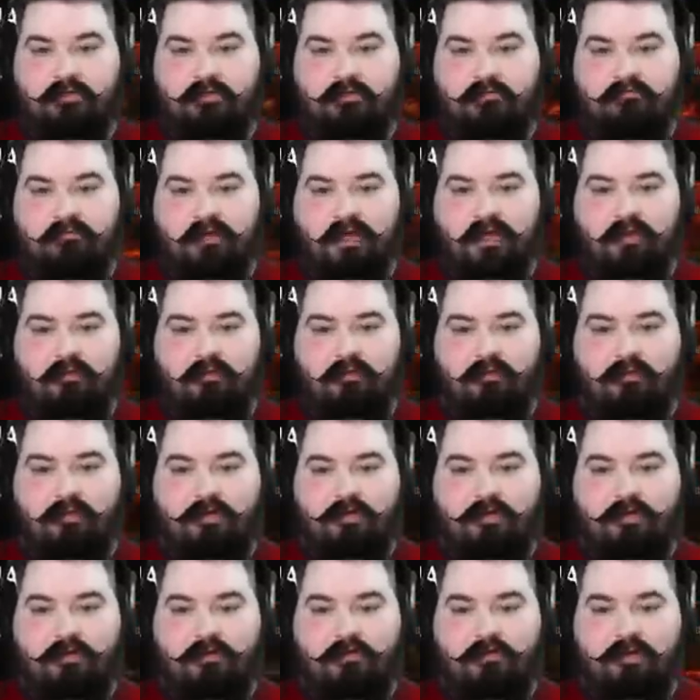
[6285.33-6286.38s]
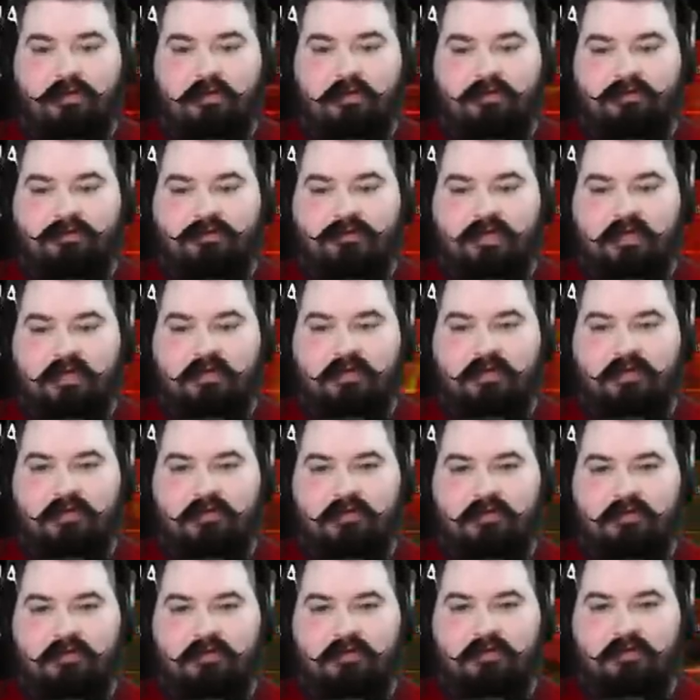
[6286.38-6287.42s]
maybe we could do without a tank,
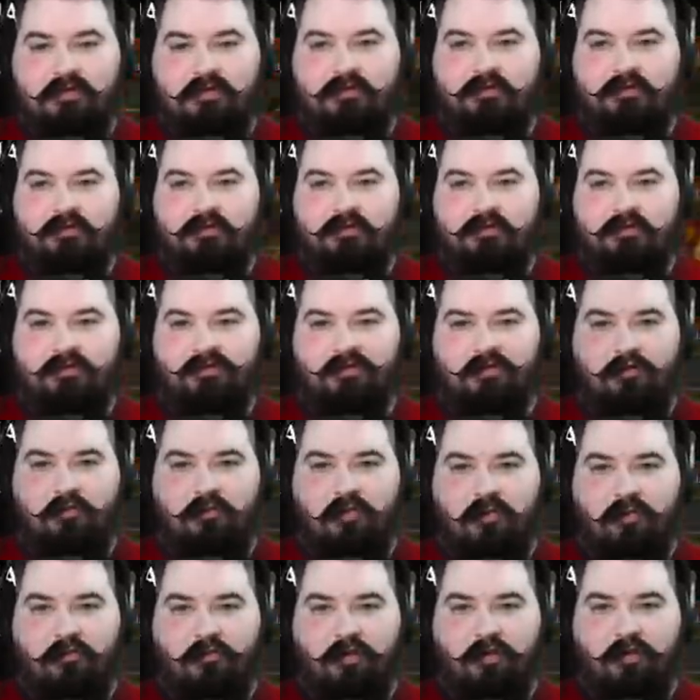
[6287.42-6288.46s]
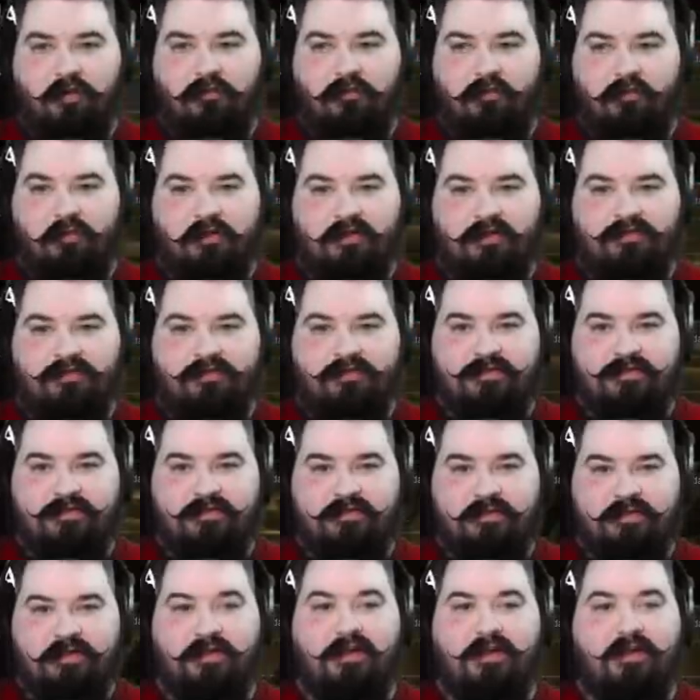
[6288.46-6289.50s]
or maybe we gotta be res.
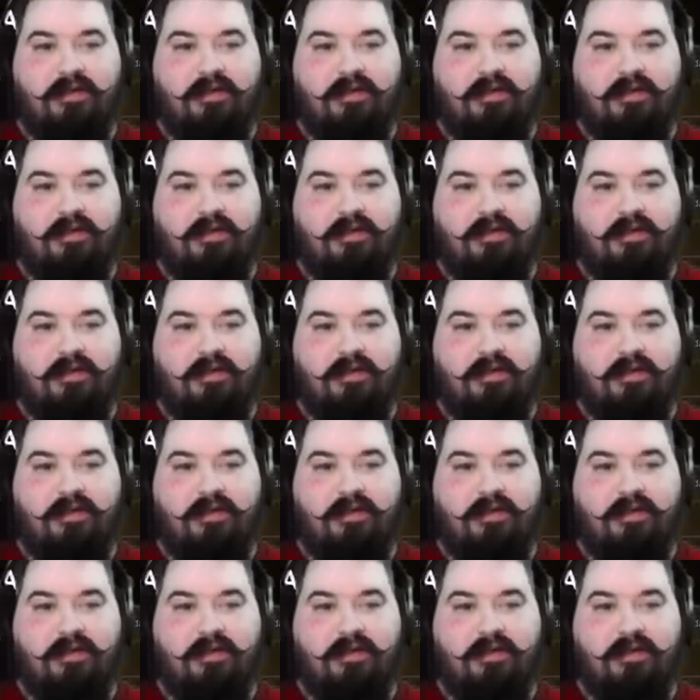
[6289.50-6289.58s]
Okay,